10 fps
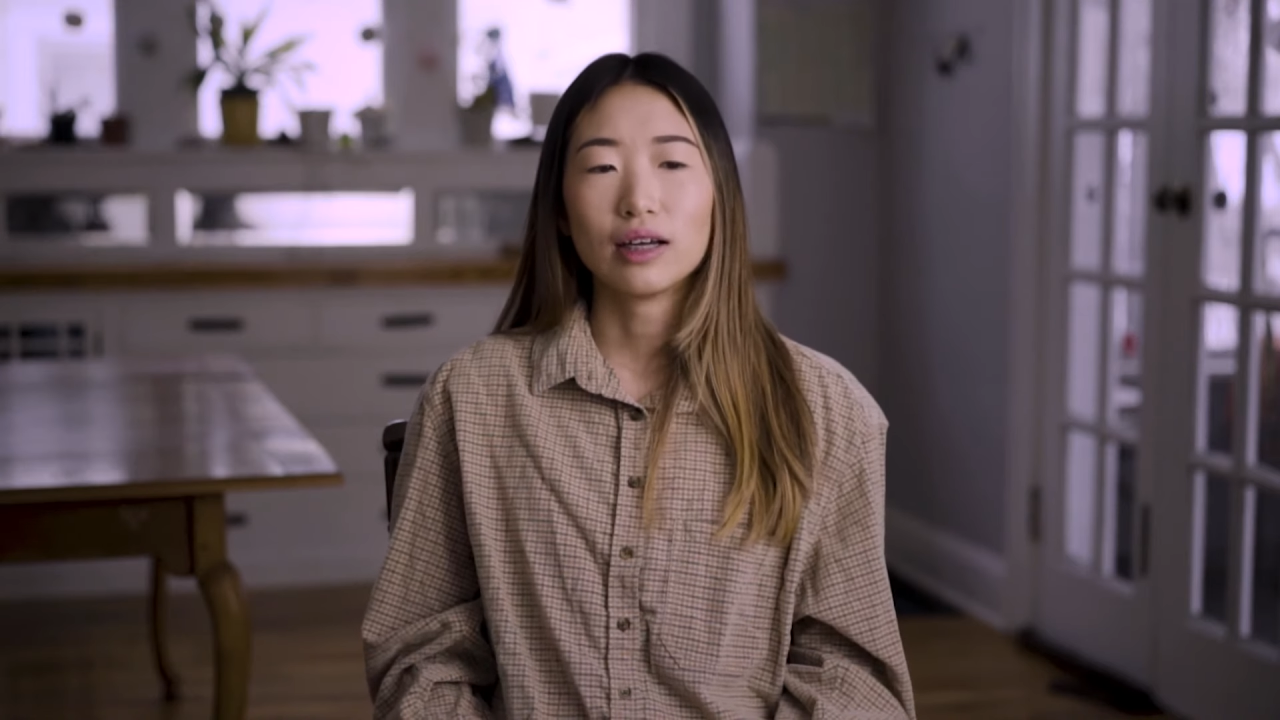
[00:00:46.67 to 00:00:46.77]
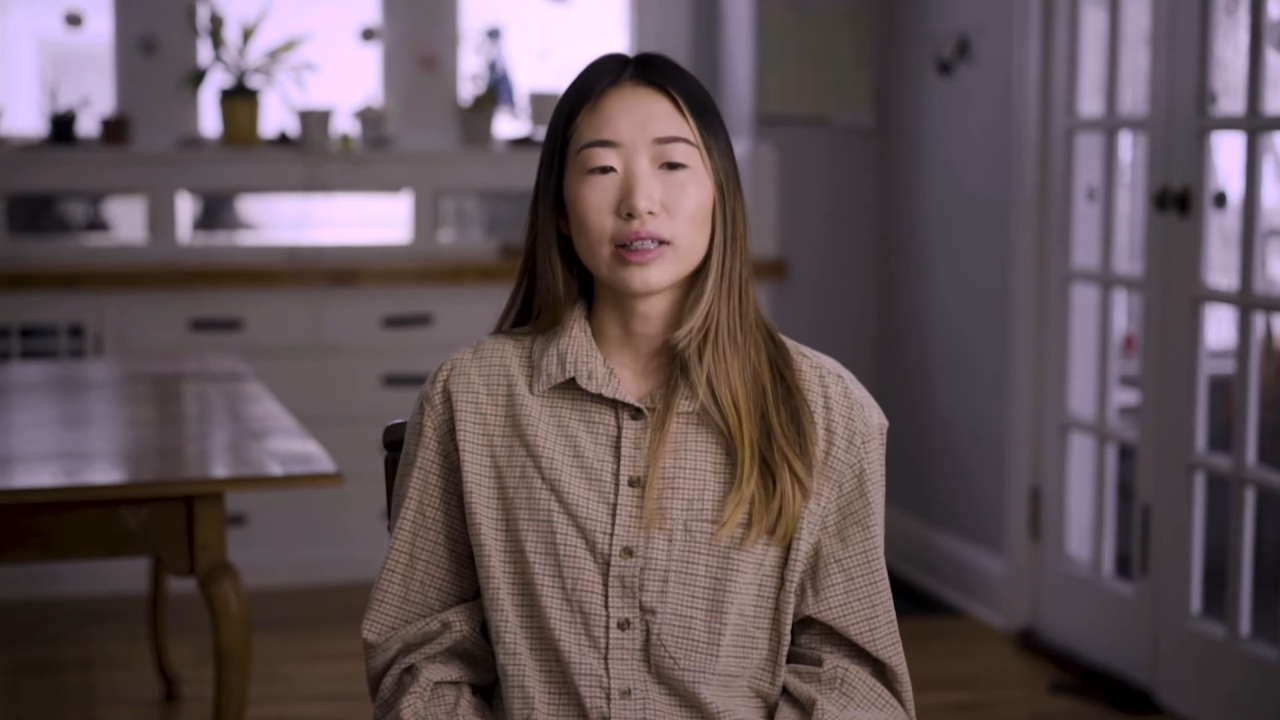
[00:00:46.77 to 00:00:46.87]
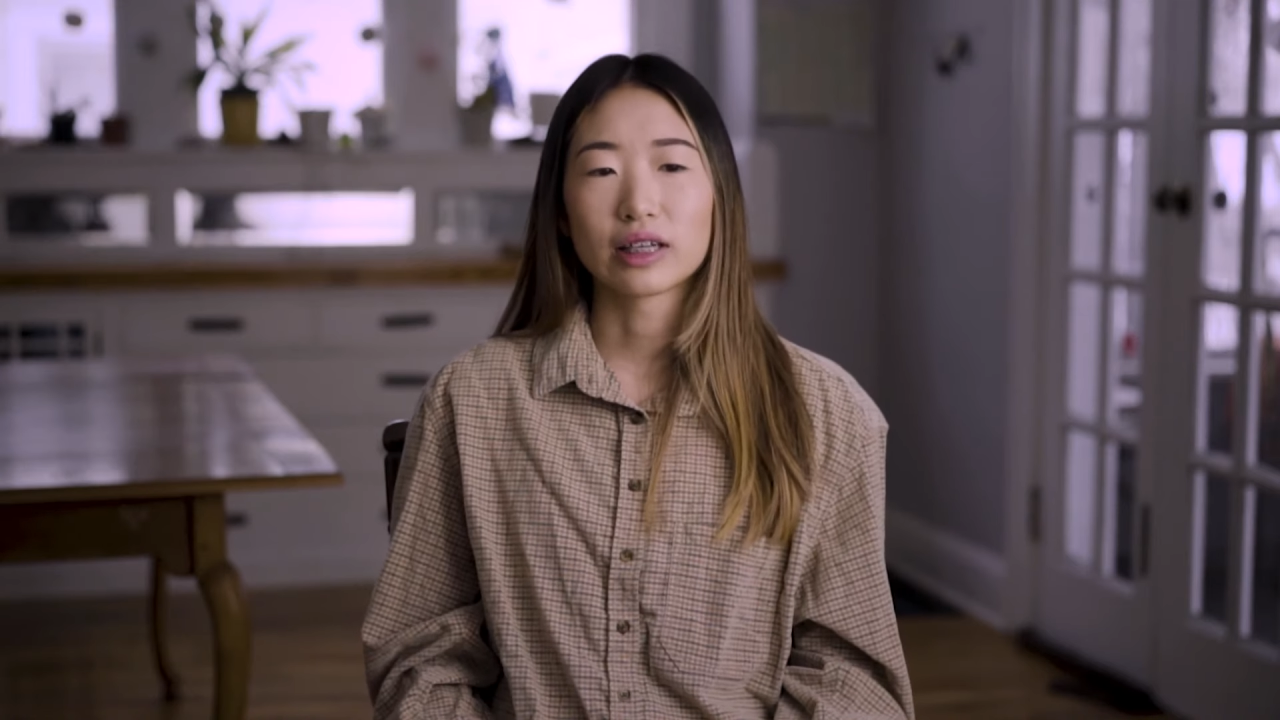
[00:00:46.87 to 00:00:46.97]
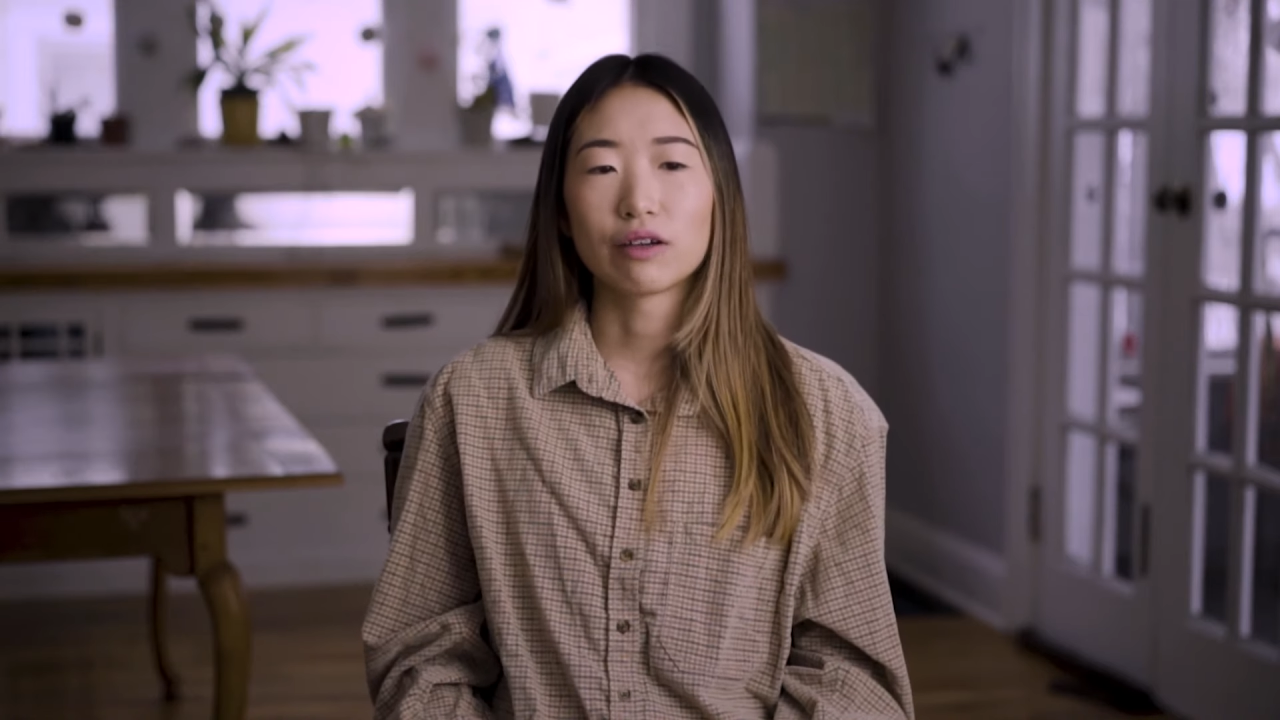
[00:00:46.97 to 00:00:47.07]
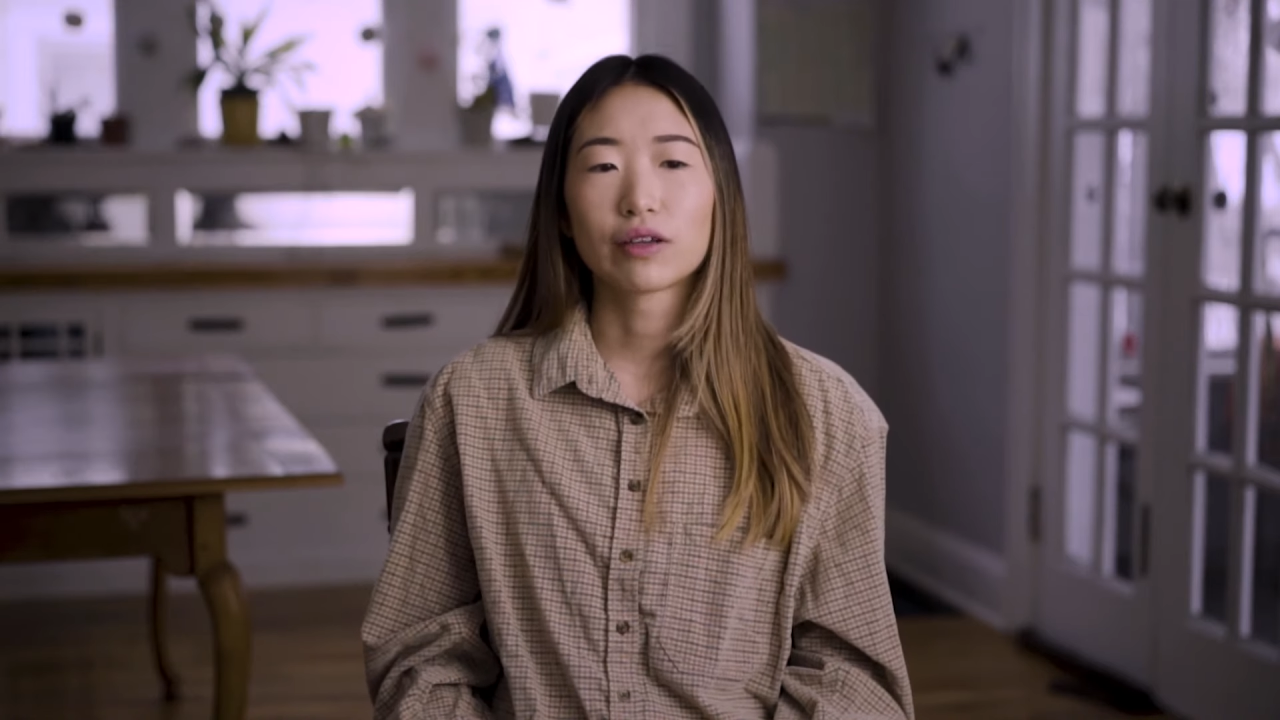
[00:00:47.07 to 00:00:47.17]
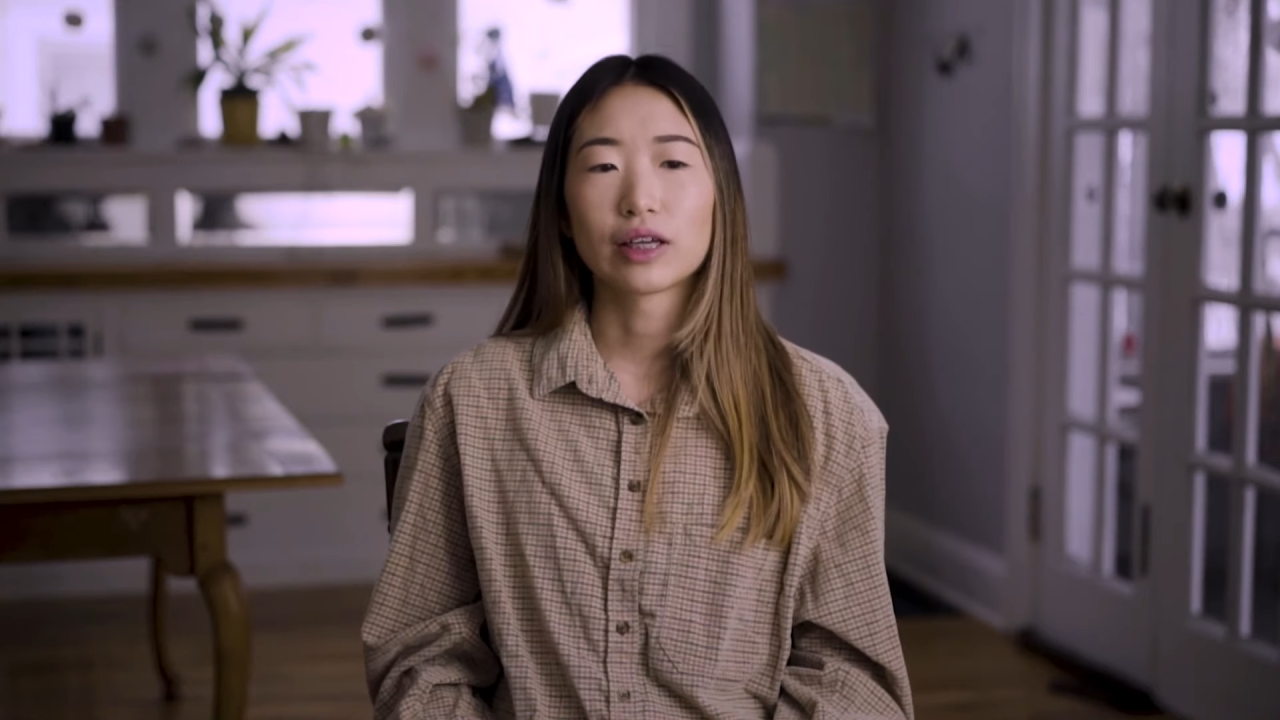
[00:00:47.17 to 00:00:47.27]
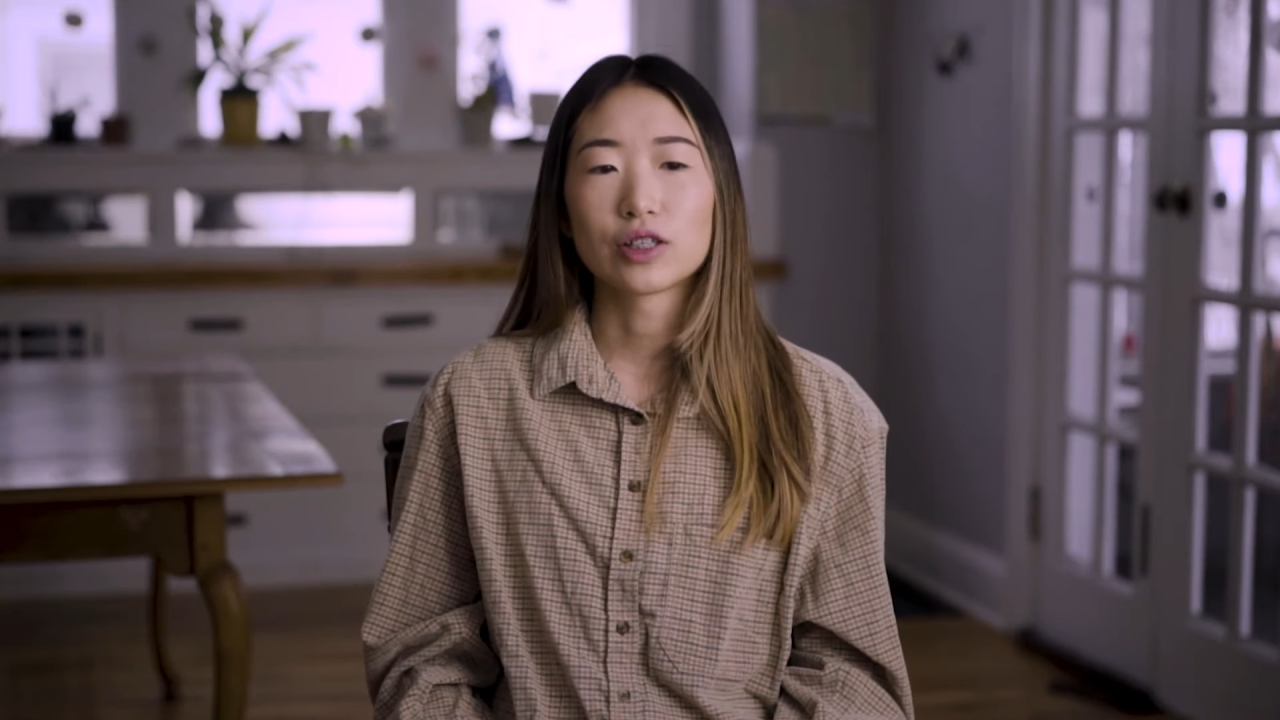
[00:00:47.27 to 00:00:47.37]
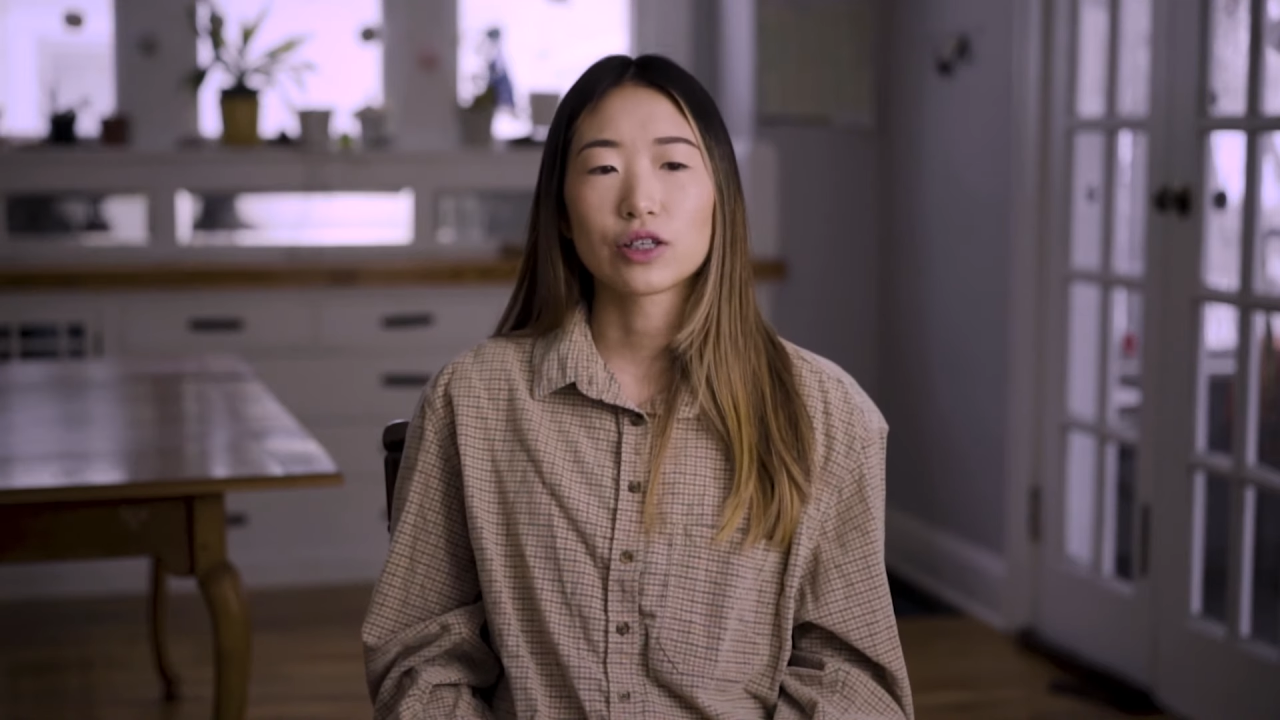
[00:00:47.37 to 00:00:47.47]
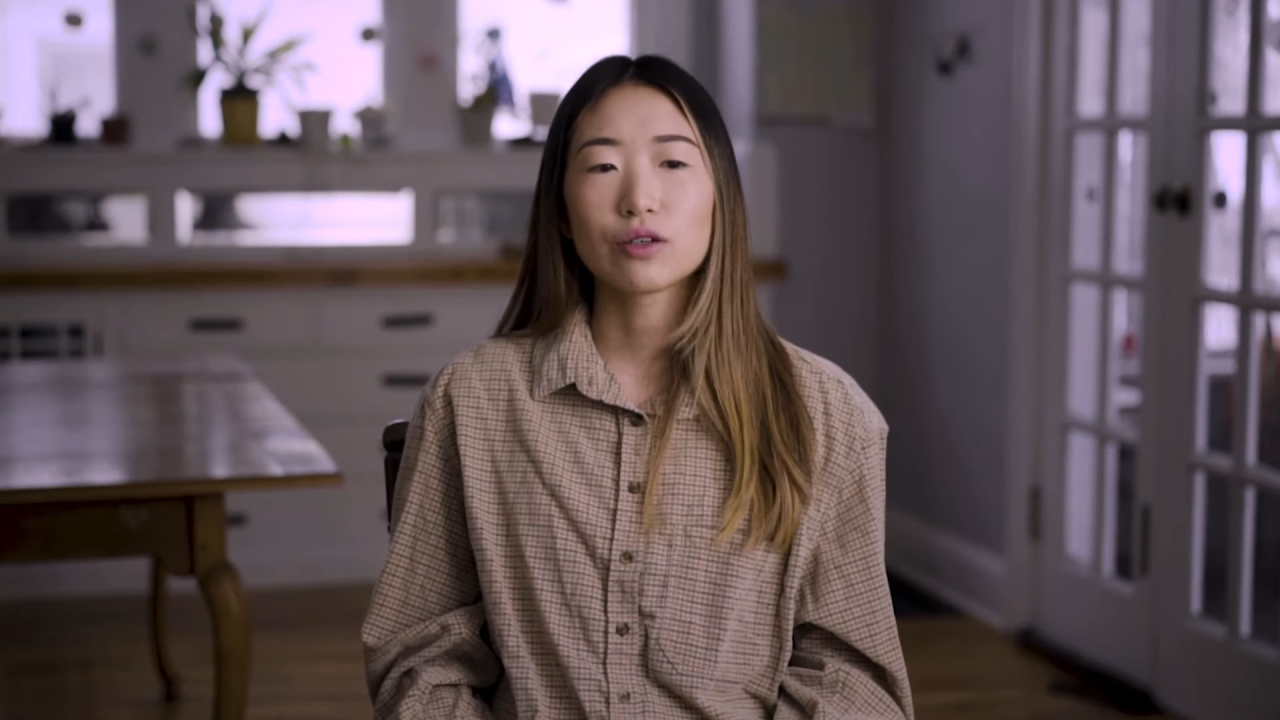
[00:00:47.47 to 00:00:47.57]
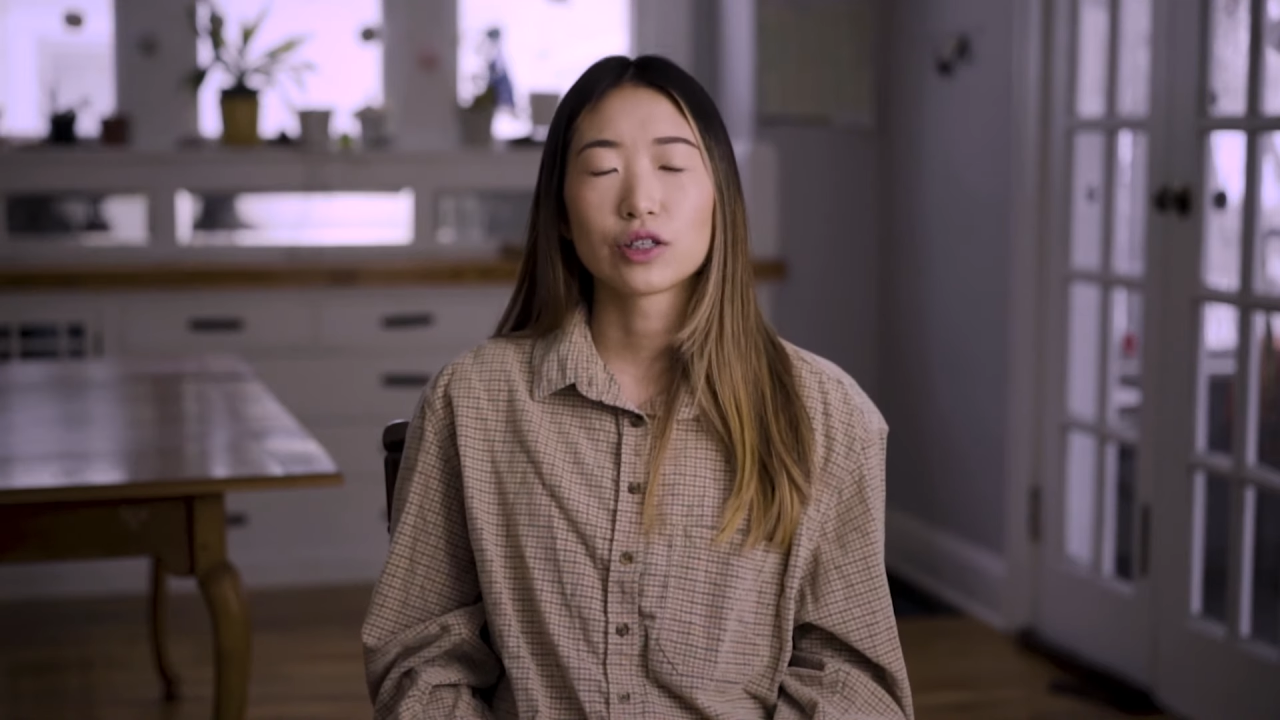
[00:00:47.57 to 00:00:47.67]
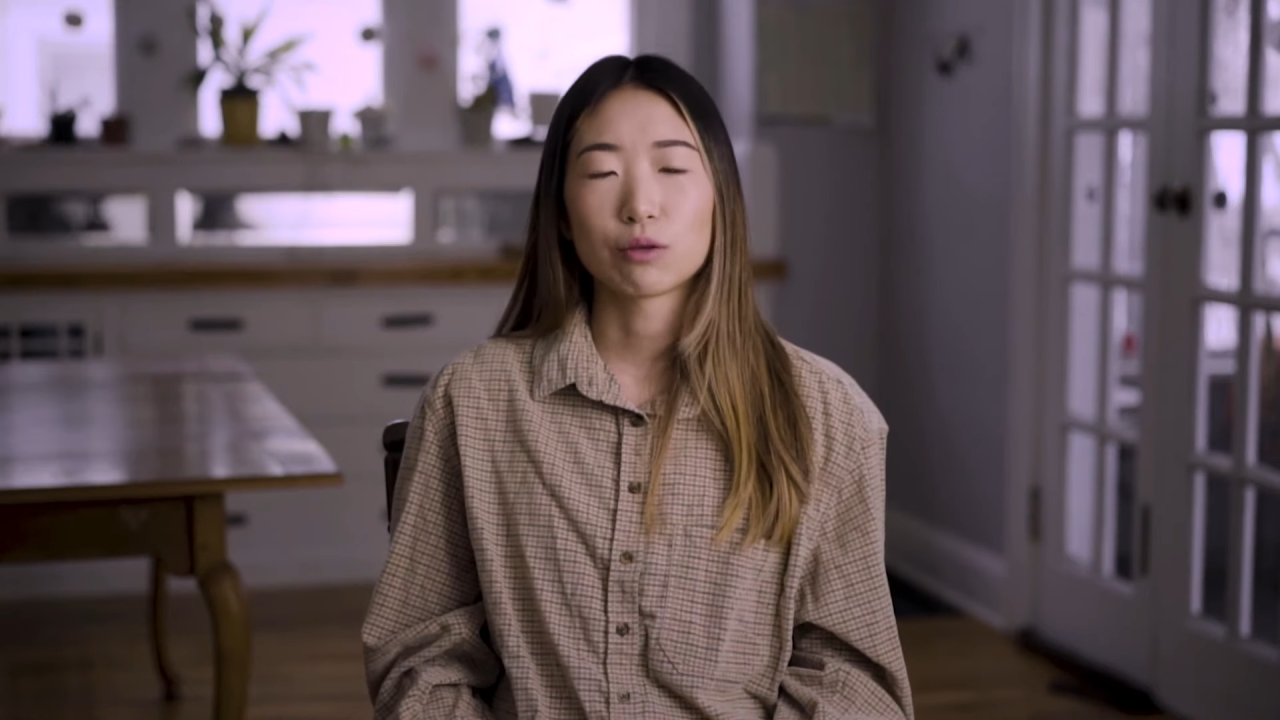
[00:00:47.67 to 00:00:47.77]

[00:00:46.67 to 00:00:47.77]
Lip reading: significant too